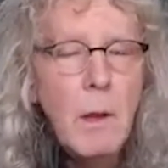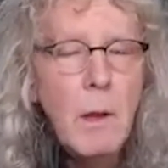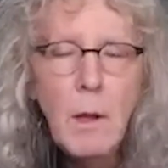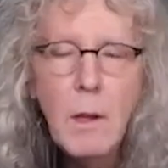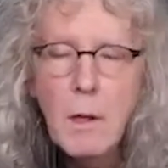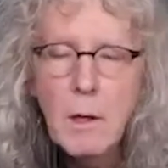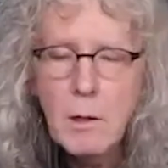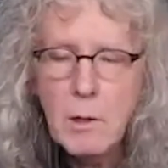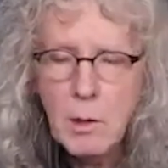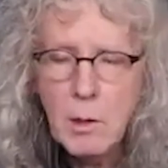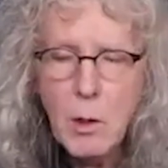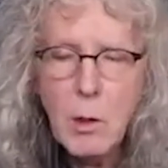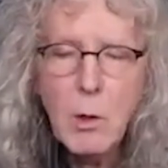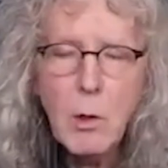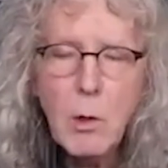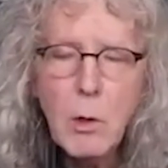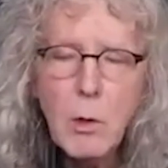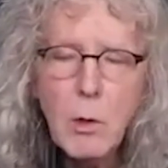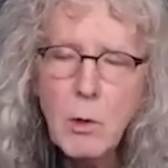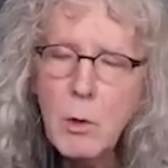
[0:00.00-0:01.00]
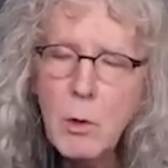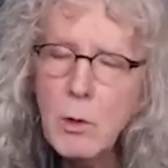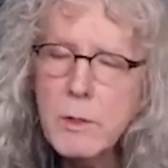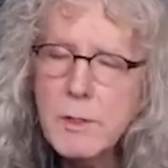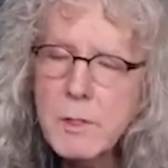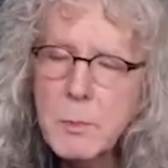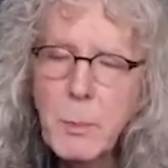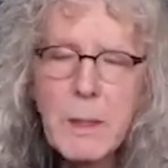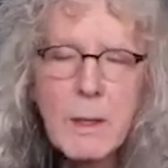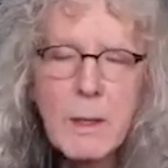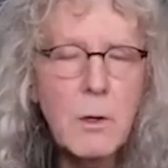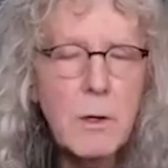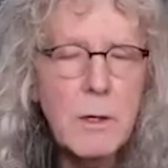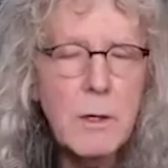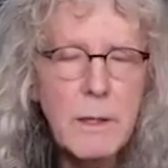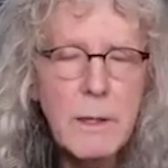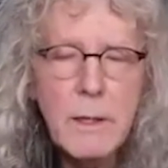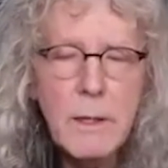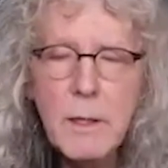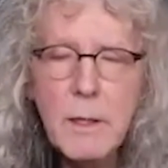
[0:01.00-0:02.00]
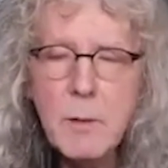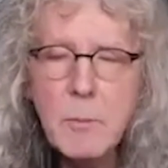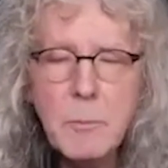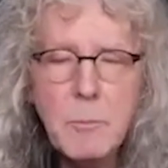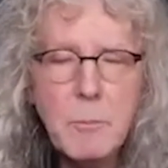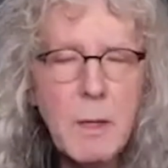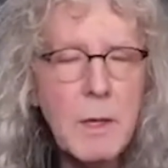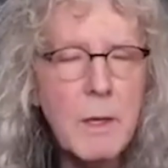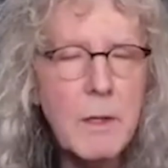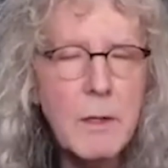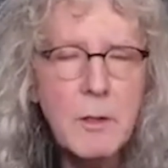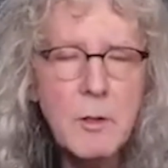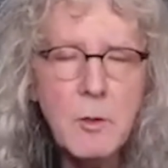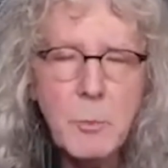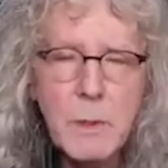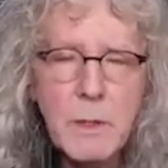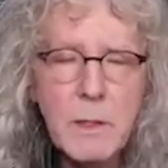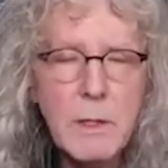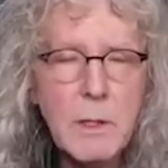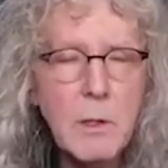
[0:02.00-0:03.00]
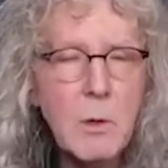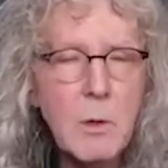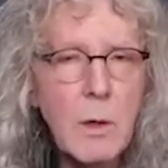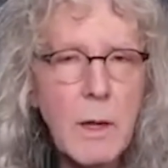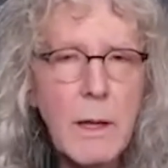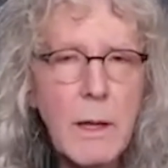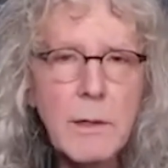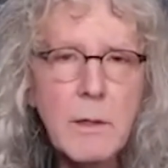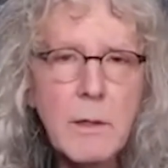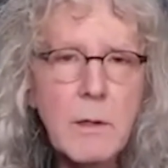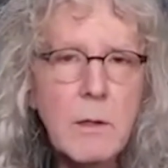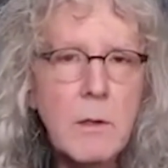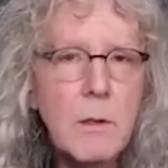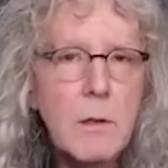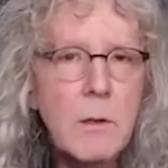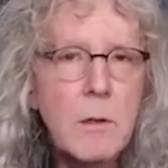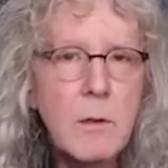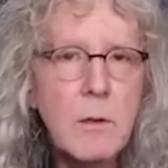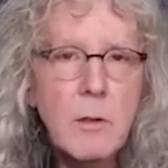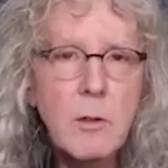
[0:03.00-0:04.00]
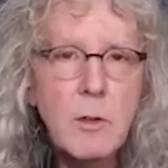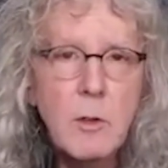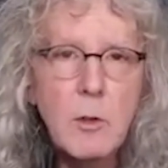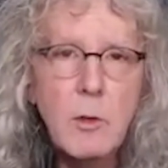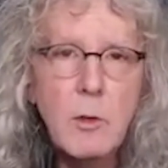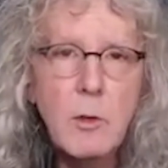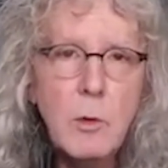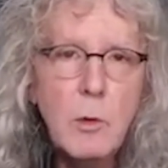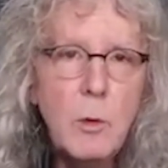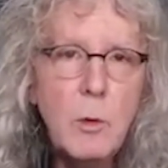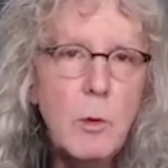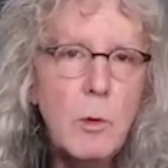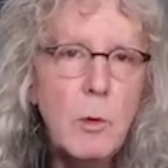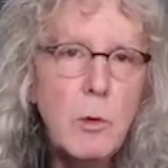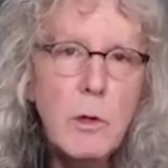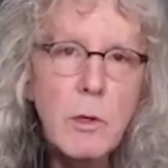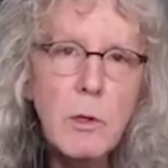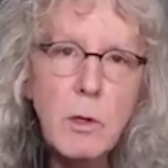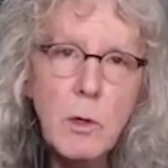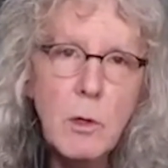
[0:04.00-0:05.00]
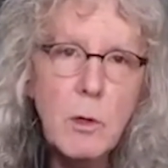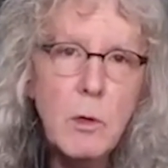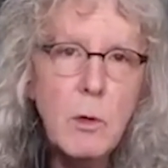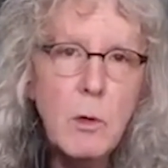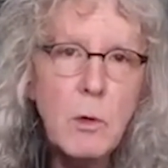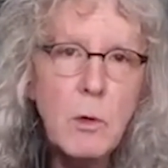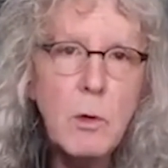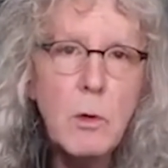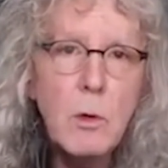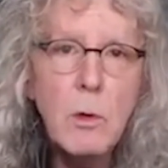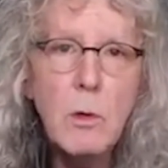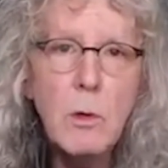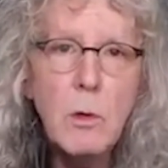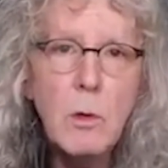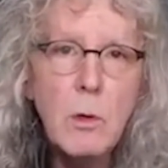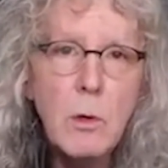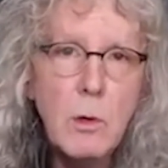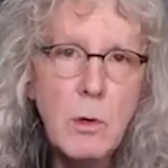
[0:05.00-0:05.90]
Your spirit must be rotten to the core.